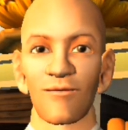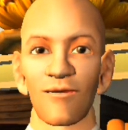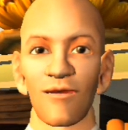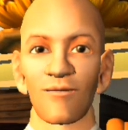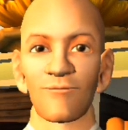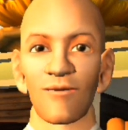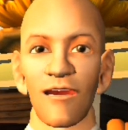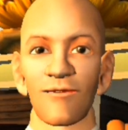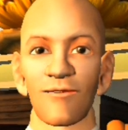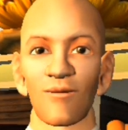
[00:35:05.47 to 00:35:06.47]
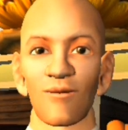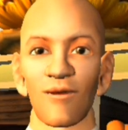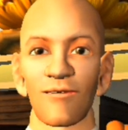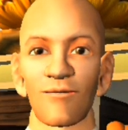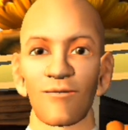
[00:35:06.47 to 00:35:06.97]
So like say if I plant a
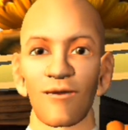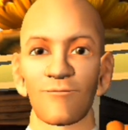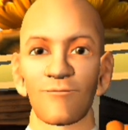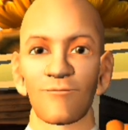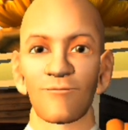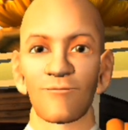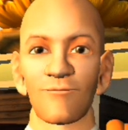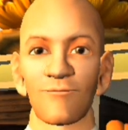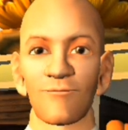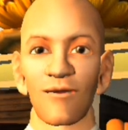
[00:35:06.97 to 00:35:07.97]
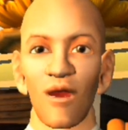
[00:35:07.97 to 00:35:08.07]
seed and